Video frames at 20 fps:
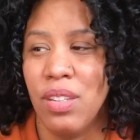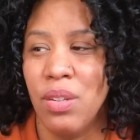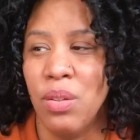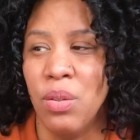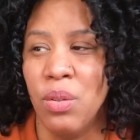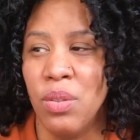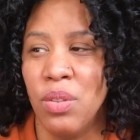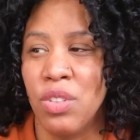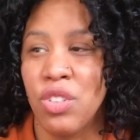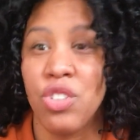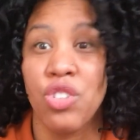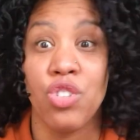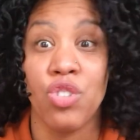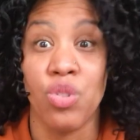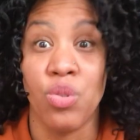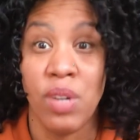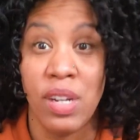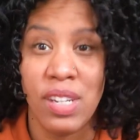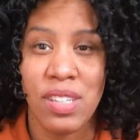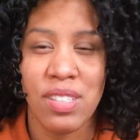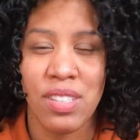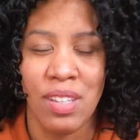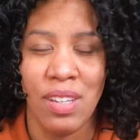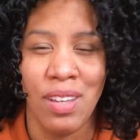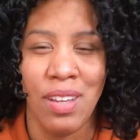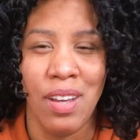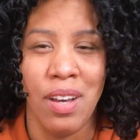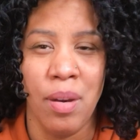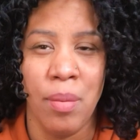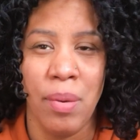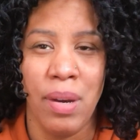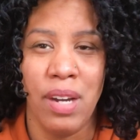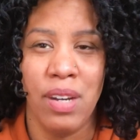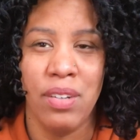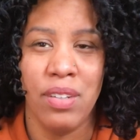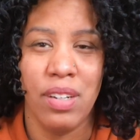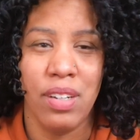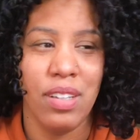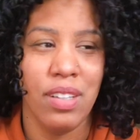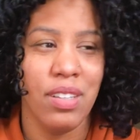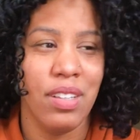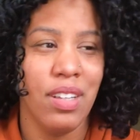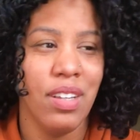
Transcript: or stressing about it.